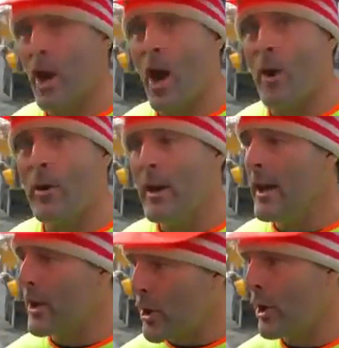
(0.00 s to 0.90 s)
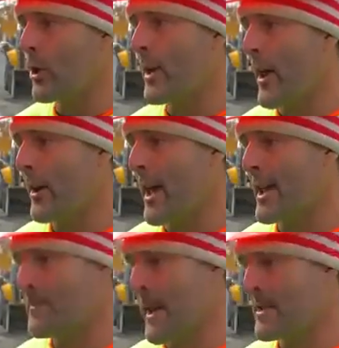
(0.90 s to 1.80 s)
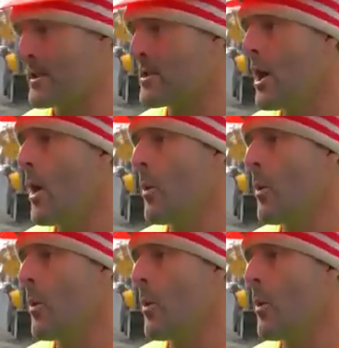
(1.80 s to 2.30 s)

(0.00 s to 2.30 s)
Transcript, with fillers: go. It couldn't go down the catch basins.